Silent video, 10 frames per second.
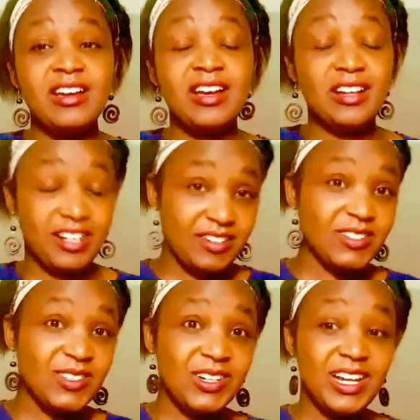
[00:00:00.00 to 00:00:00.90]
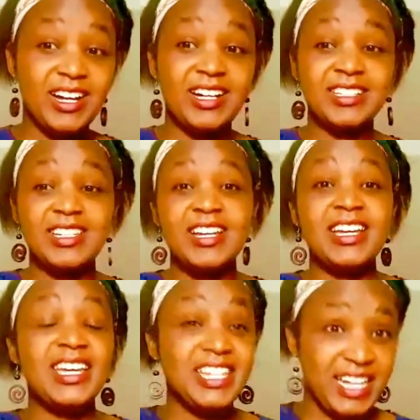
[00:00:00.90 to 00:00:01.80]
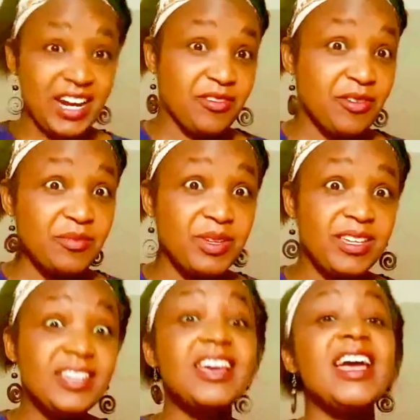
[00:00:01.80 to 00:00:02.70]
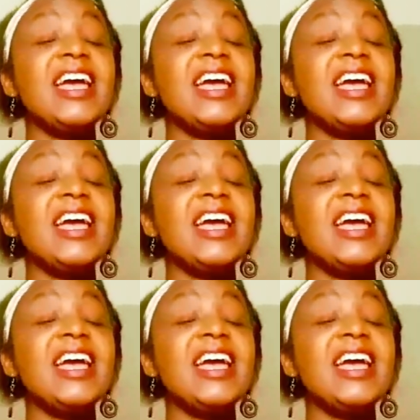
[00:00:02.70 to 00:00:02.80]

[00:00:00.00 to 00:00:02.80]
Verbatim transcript: uh, consulate in Nairobi,